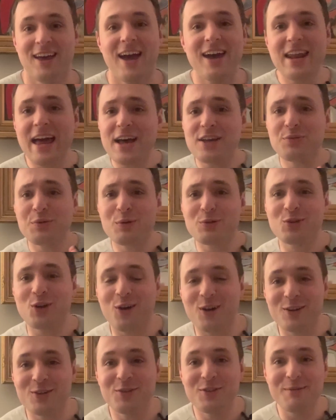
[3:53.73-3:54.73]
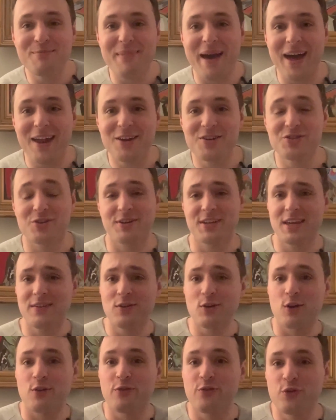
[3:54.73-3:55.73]
And as we were talking to the manager and
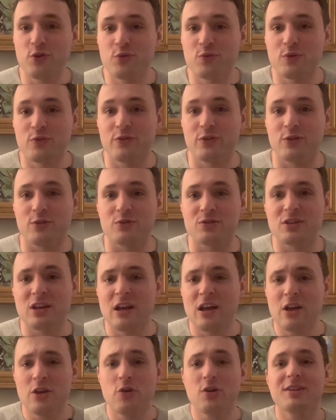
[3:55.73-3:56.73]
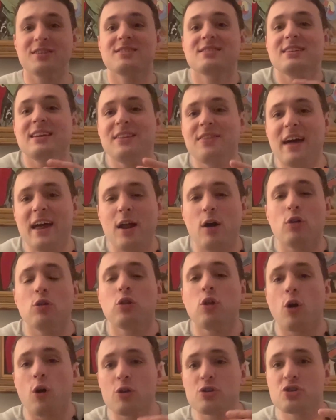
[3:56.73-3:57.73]
giving our food reviews, you could see that a
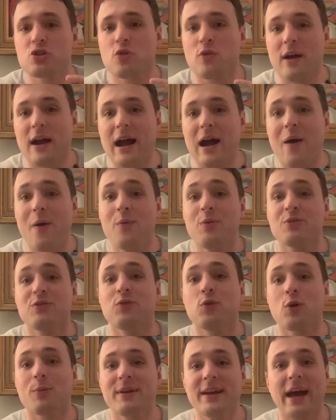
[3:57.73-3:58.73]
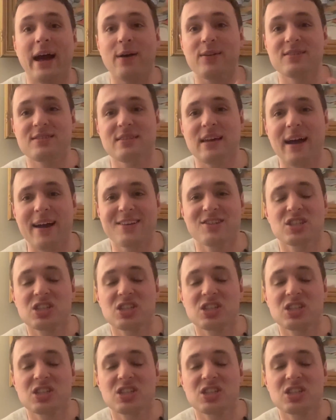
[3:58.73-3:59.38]
large crowd was forming outside.